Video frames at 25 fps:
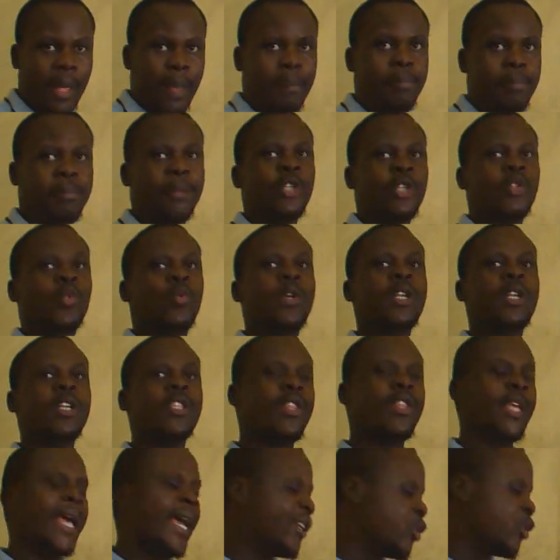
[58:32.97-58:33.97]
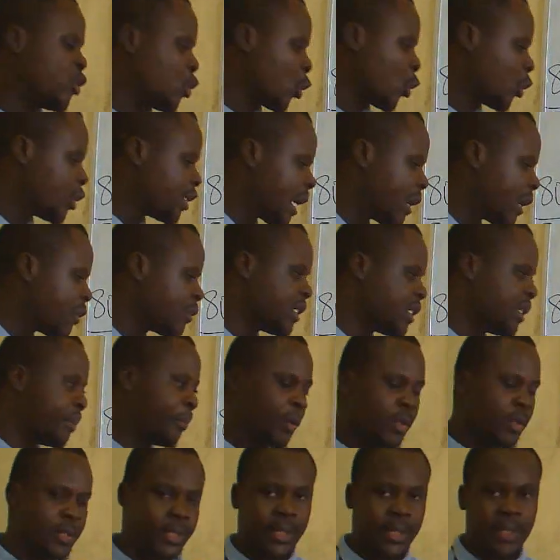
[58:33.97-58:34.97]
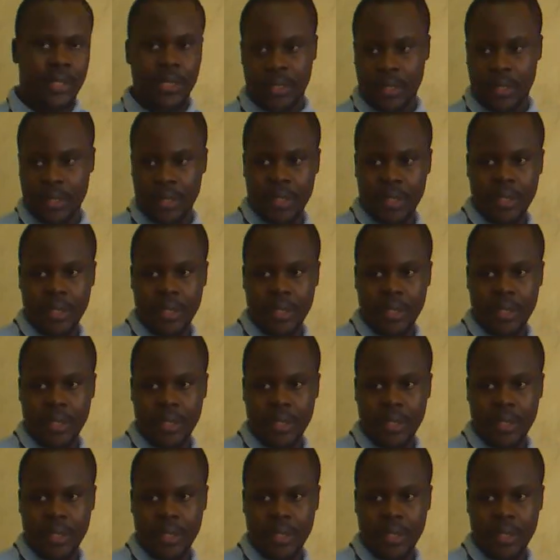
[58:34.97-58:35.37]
between their total deposits.